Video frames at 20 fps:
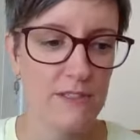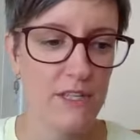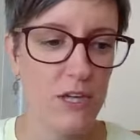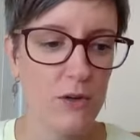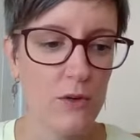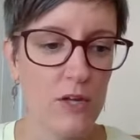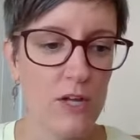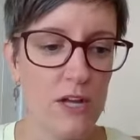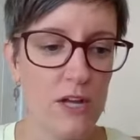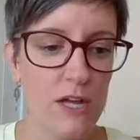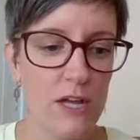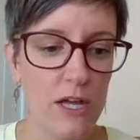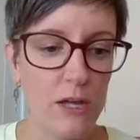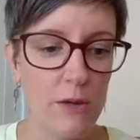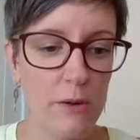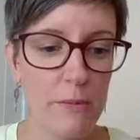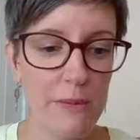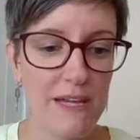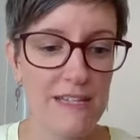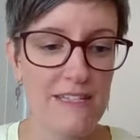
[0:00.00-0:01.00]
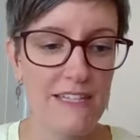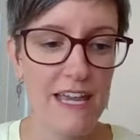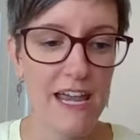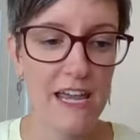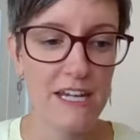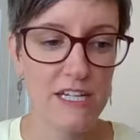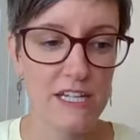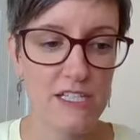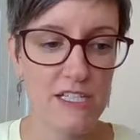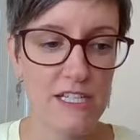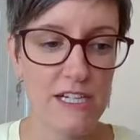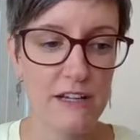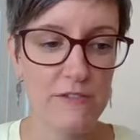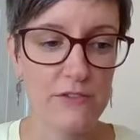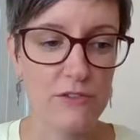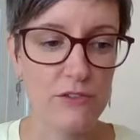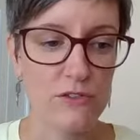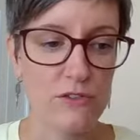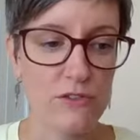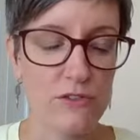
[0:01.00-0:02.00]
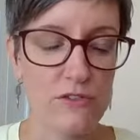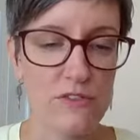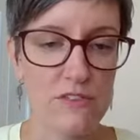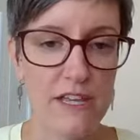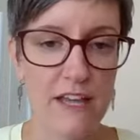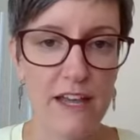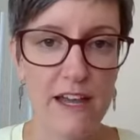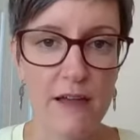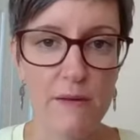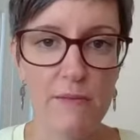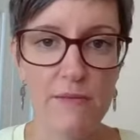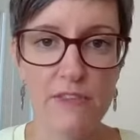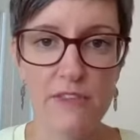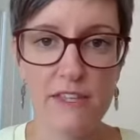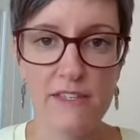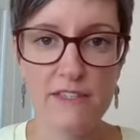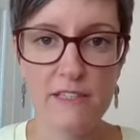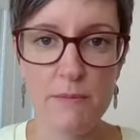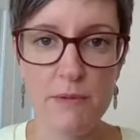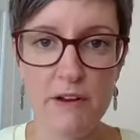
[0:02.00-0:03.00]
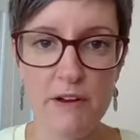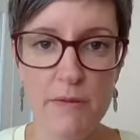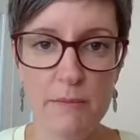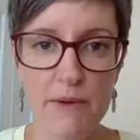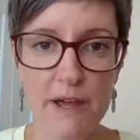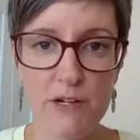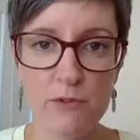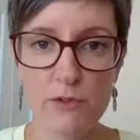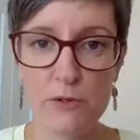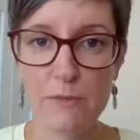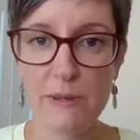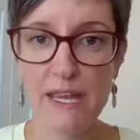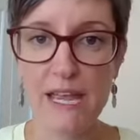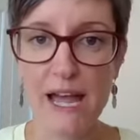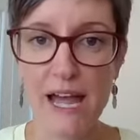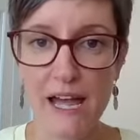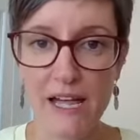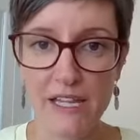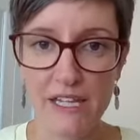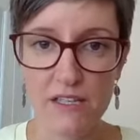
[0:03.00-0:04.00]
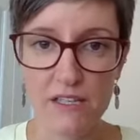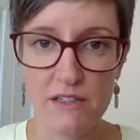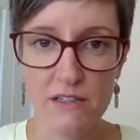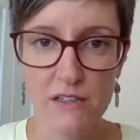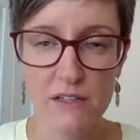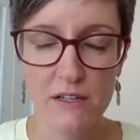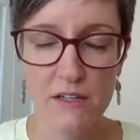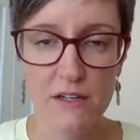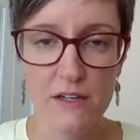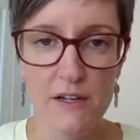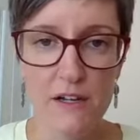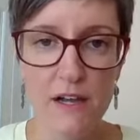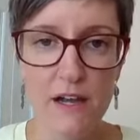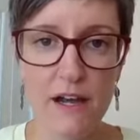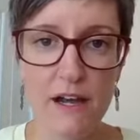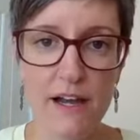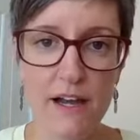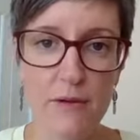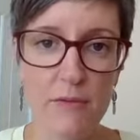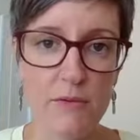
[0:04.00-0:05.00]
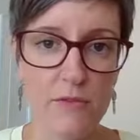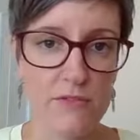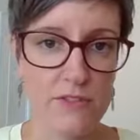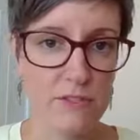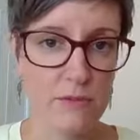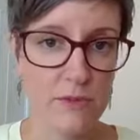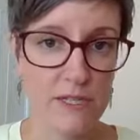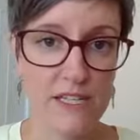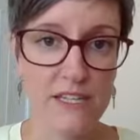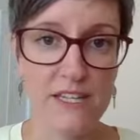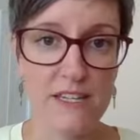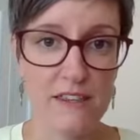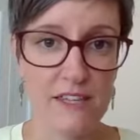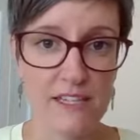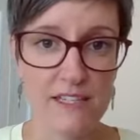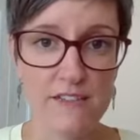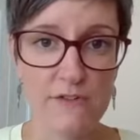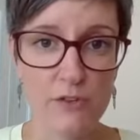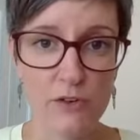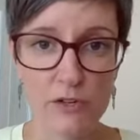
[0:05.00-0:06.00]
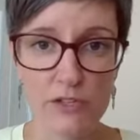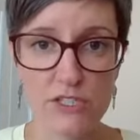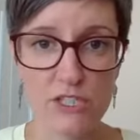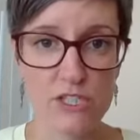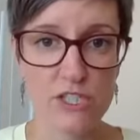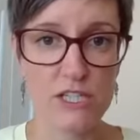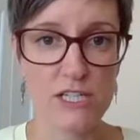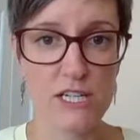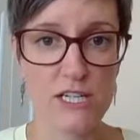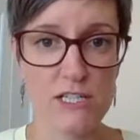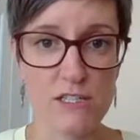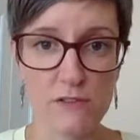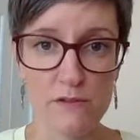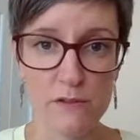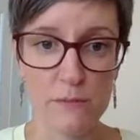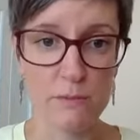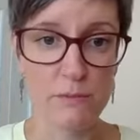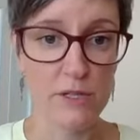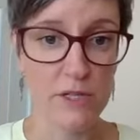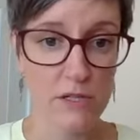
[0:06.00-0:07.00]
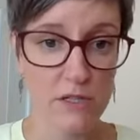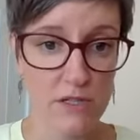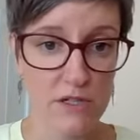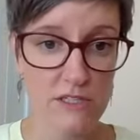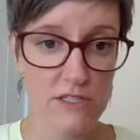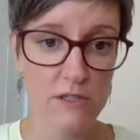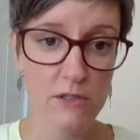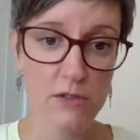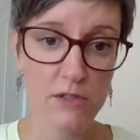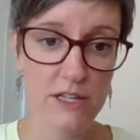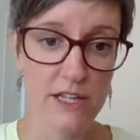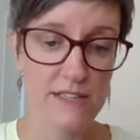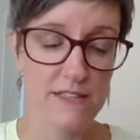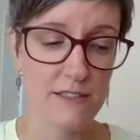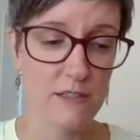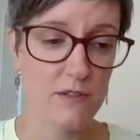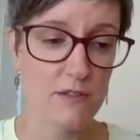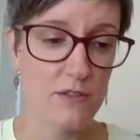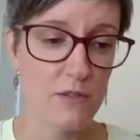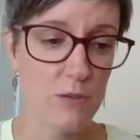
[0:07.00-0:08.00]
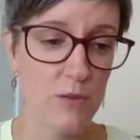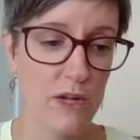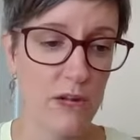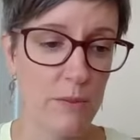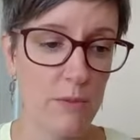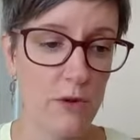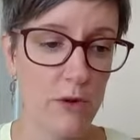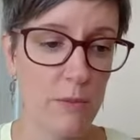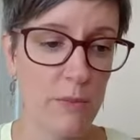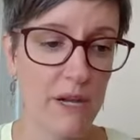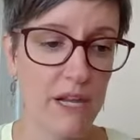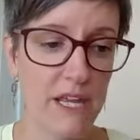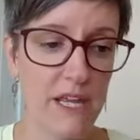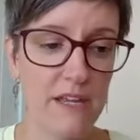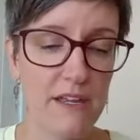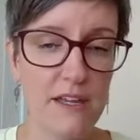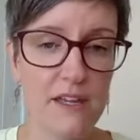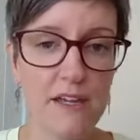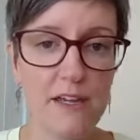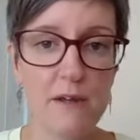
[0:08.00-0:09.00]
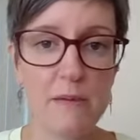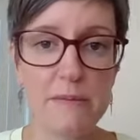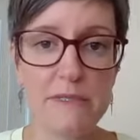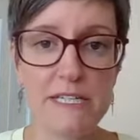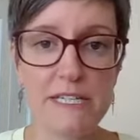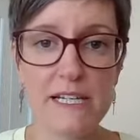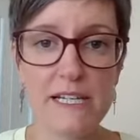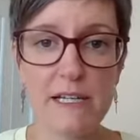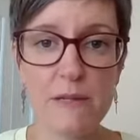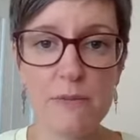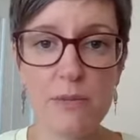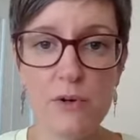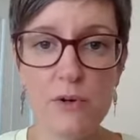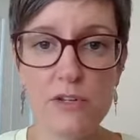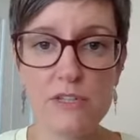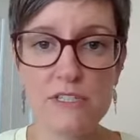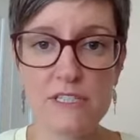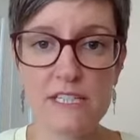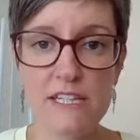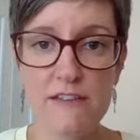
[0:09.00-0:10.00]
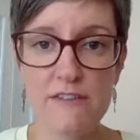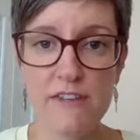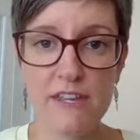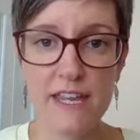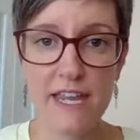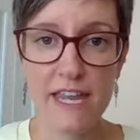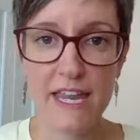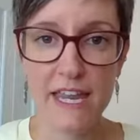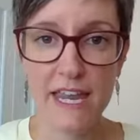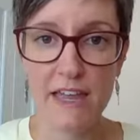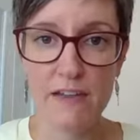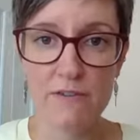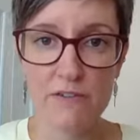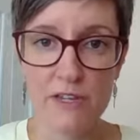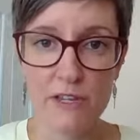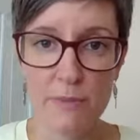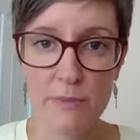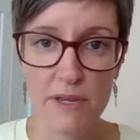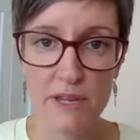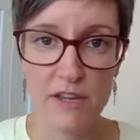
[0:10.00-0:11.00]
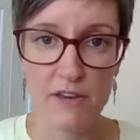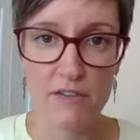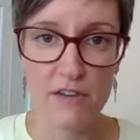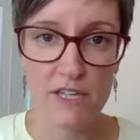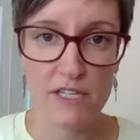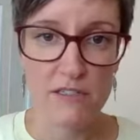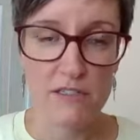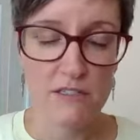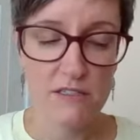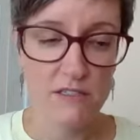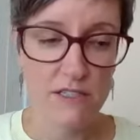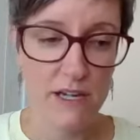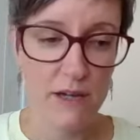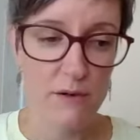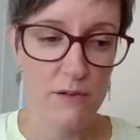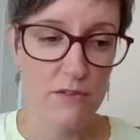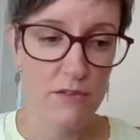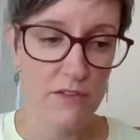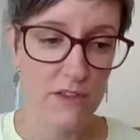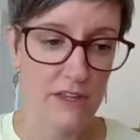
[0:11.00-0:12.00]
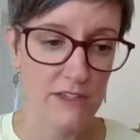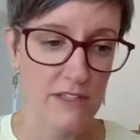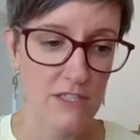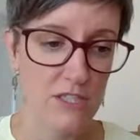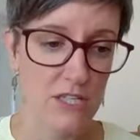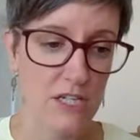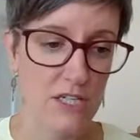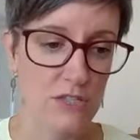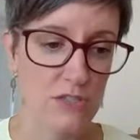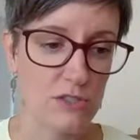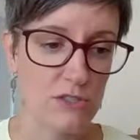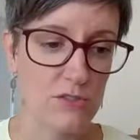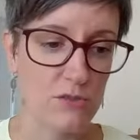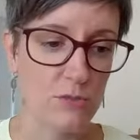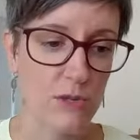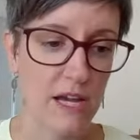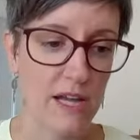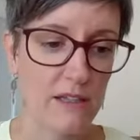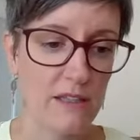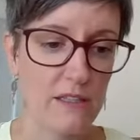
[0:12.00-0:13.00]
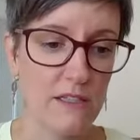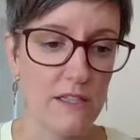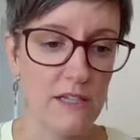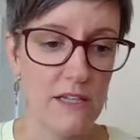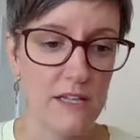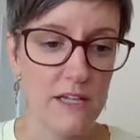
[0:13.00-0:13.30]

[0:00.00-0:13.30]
So going back to energy levels, things to bear in mind would be iron. Obviously we need this for oxygenation of the blood and all that cells to work properly. Particularly important if you're getting heavier periods now, if that's changed as well.